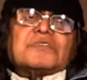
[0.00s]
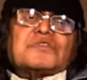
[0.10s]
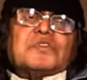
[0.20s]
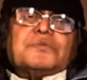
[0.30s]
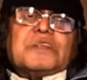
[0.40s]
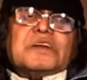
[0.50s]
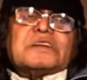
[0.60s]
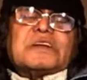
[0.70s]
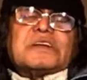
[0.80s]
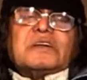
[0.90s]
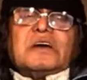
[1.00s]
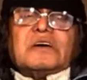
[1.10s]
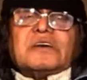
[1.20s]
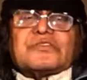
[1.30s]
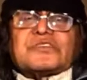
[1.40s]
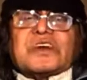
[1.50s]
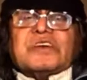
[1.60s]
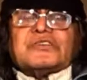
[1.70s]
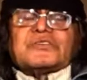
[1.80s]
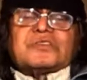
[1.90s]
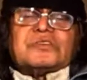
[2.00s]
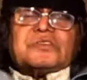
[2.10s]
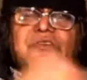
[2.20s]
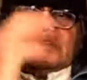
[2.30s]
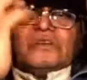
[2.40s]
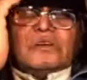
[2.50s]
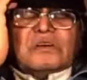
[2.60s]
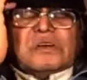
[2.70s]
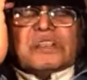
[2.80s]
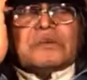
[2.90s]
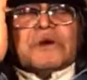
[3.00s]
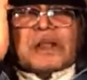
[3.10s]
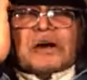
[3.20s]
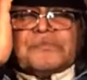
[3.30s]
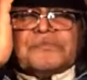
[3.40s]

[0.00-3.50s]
dominated estates in the borough.